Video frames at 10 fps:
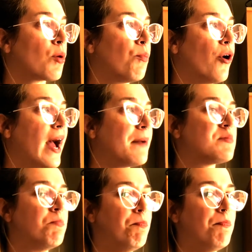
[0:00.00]

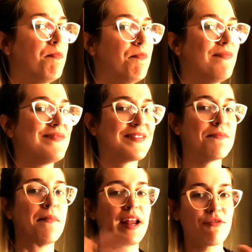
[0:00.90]
Perhaps
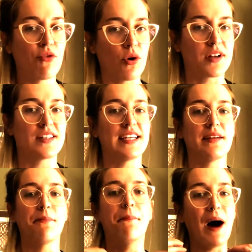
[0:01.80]
metaphorically,
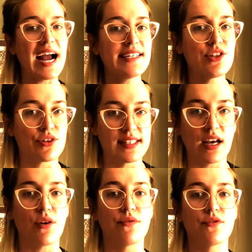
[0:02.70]
bind
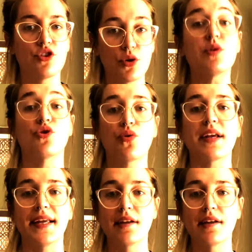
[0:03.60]
yourself to a tree.